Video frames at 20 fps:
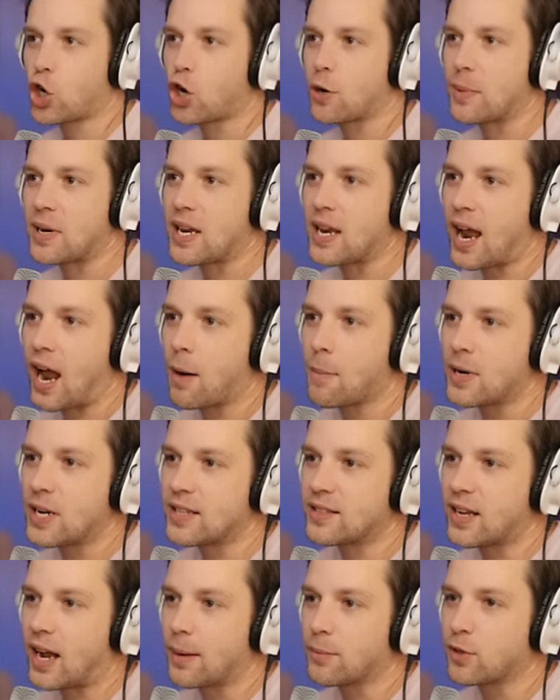Kirby, how many
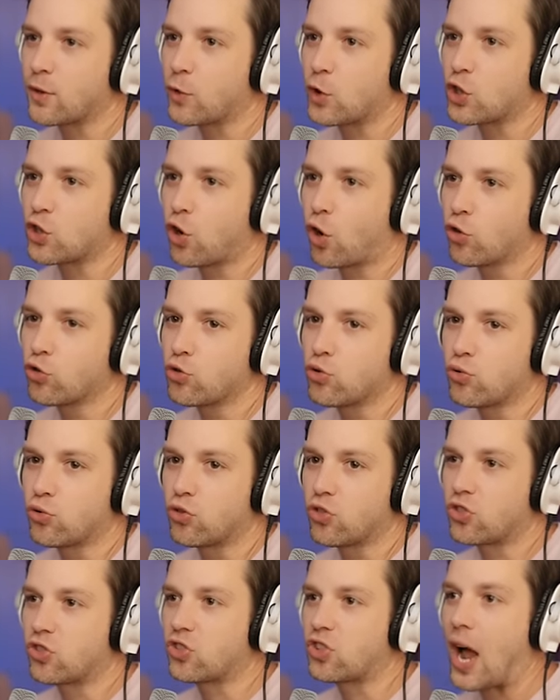times have we told you to
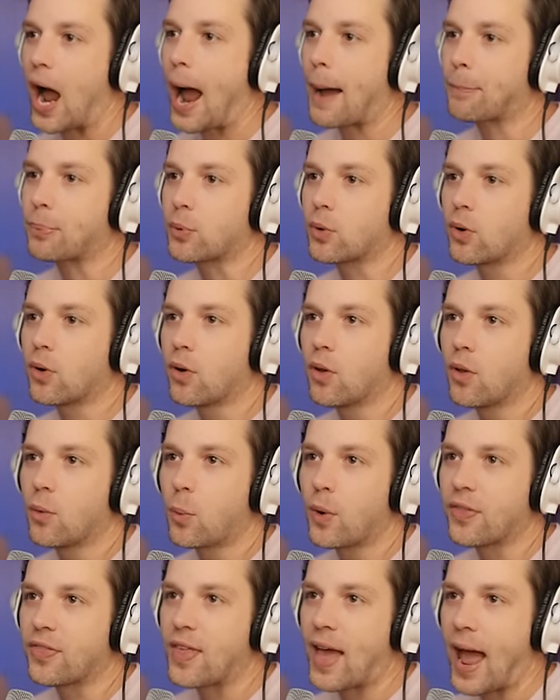stop
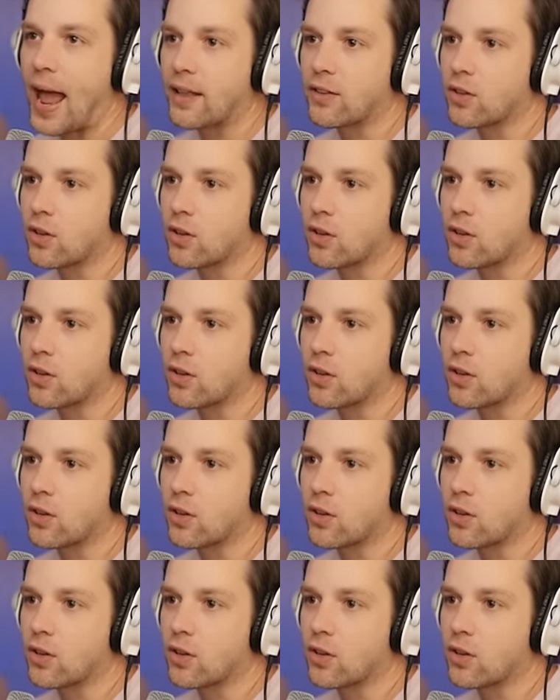with that?